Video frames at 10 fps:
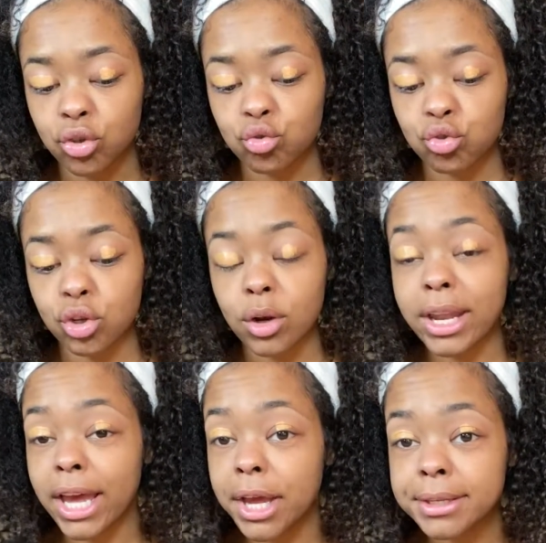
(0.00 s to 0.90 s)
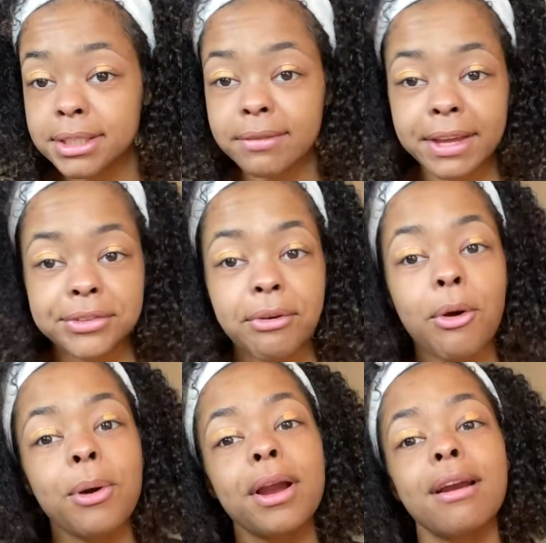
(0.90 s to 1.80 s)
So let us fast
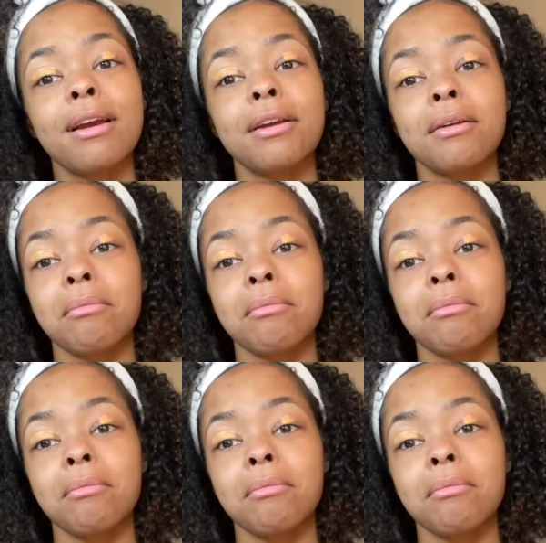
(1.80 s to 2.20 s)
forward